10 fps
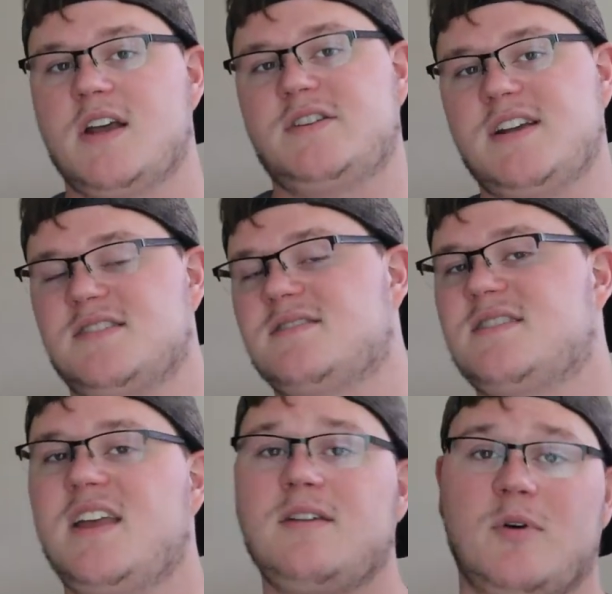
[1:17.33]
Jason
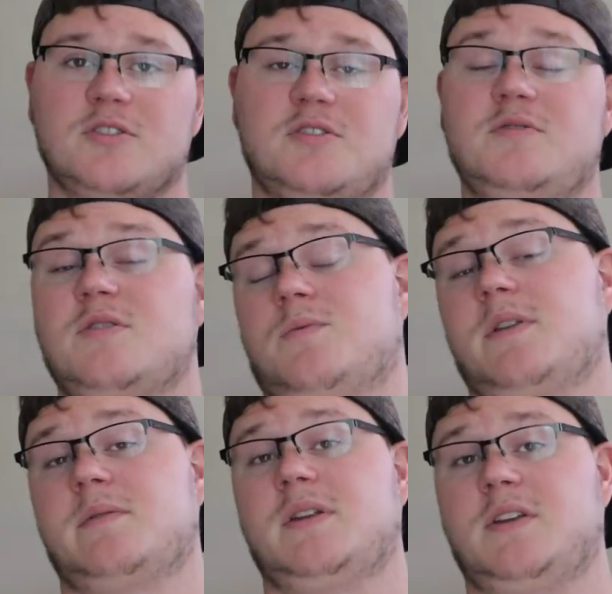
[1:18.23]
Statham also did
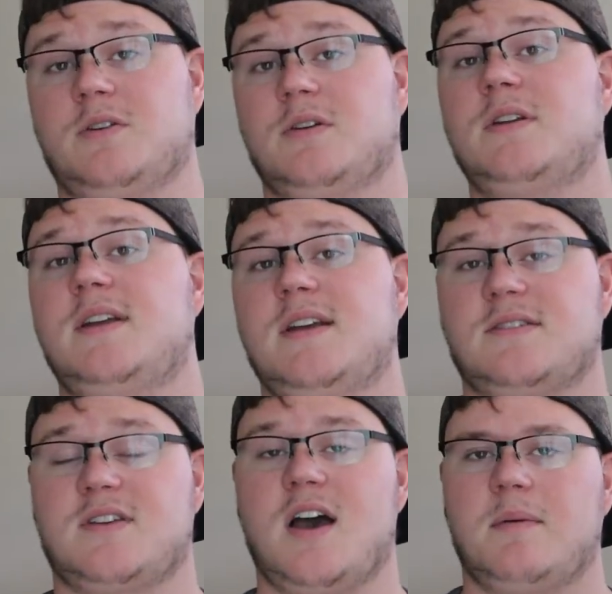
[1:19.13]
really, really good
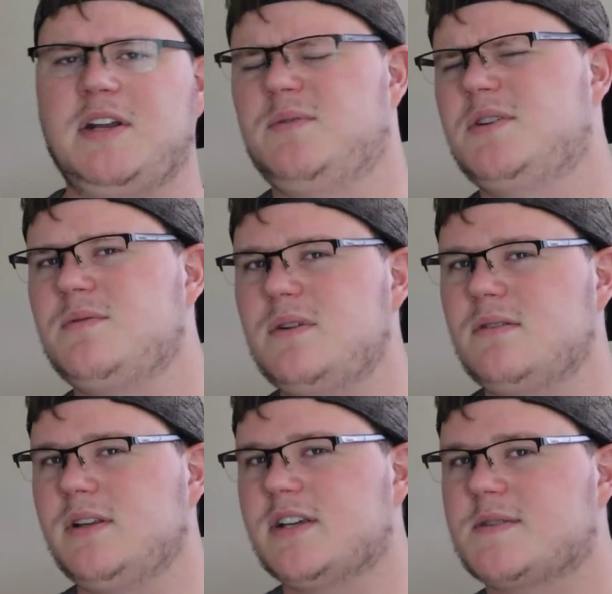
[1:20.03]
as comedy, which you wouldn't
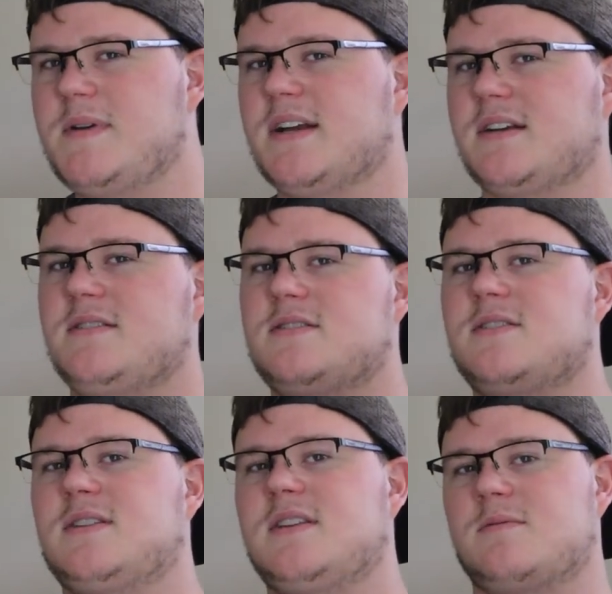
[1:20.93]
really expect
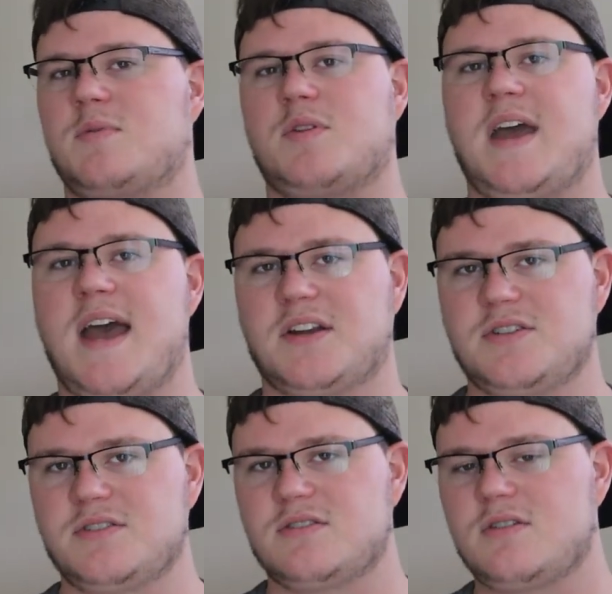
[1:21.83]
considering they're both
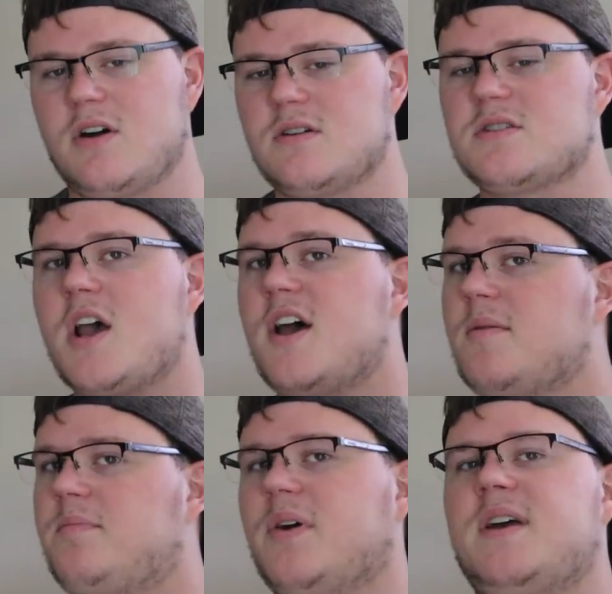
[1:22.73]
action stars,
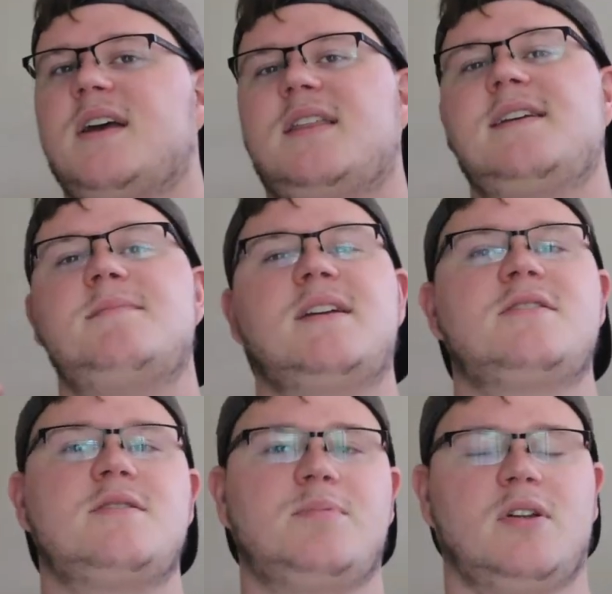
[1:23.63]
but they
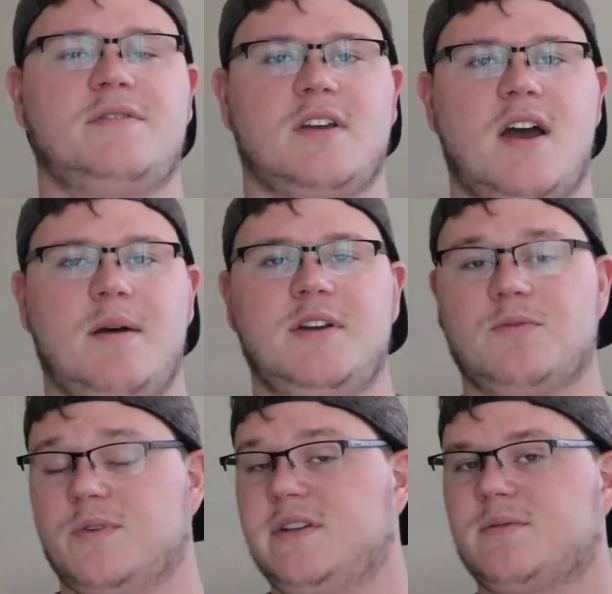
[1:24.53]
managed to pull off the comedy
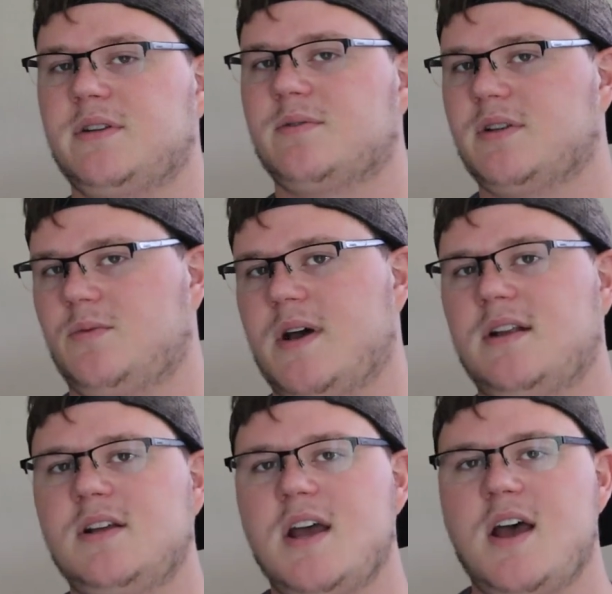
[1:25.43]
really, really, really
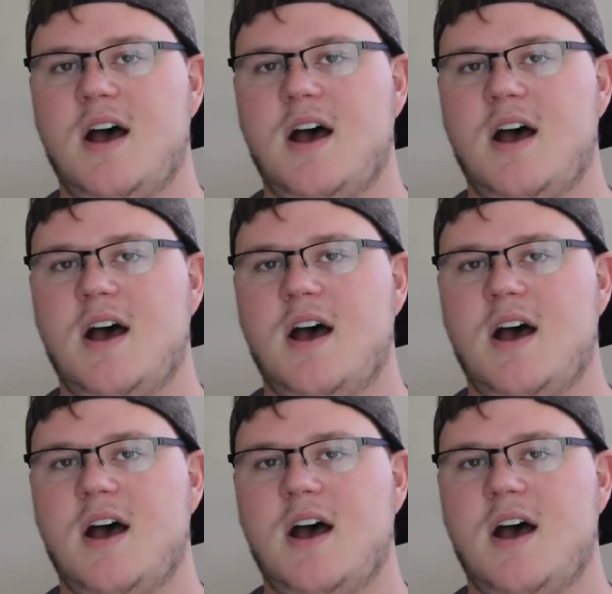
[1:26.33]
well.